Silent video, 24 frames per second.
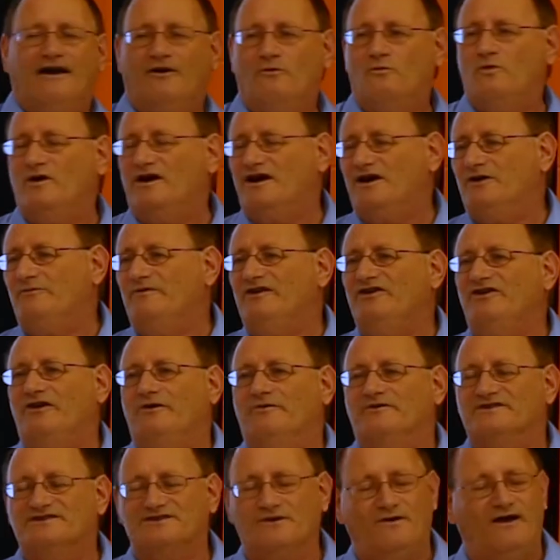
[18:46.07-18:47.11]
What can we
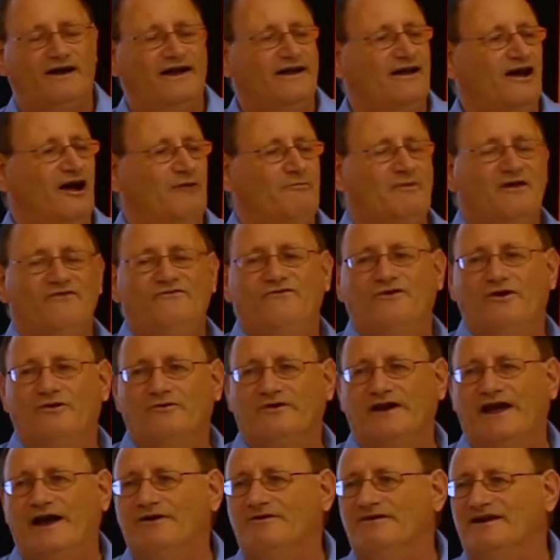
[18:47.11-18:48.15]
do? And so I got my
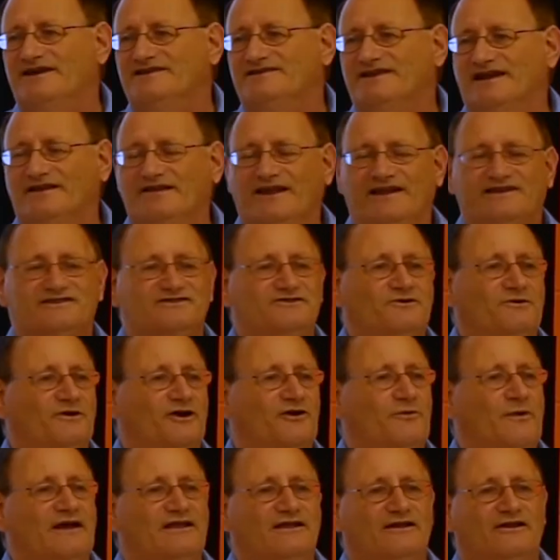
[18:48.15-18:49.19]
phone out. I said, let's do a
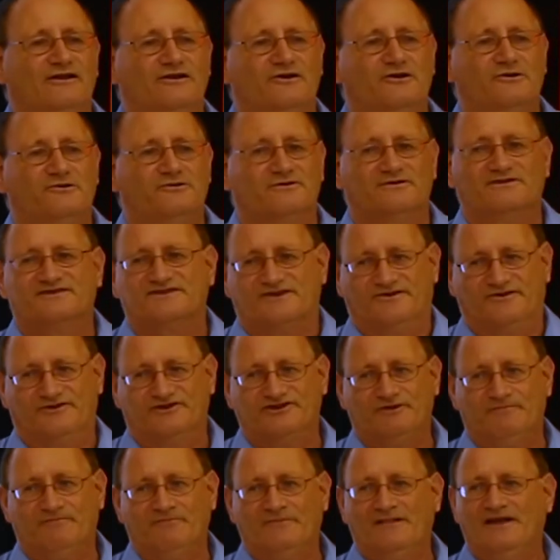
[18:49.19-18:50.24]
quick little Google
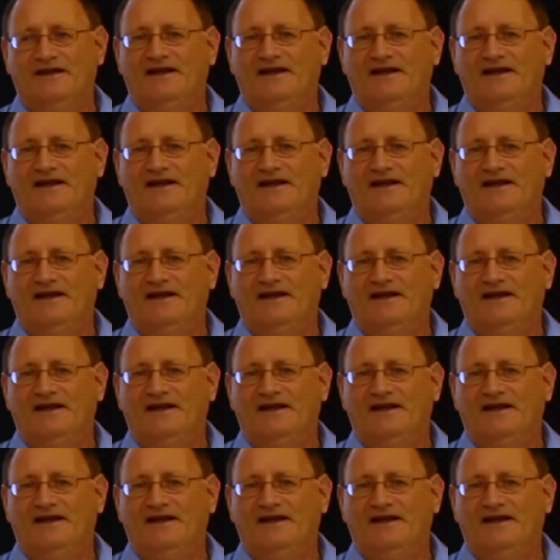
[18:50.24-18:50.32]
search.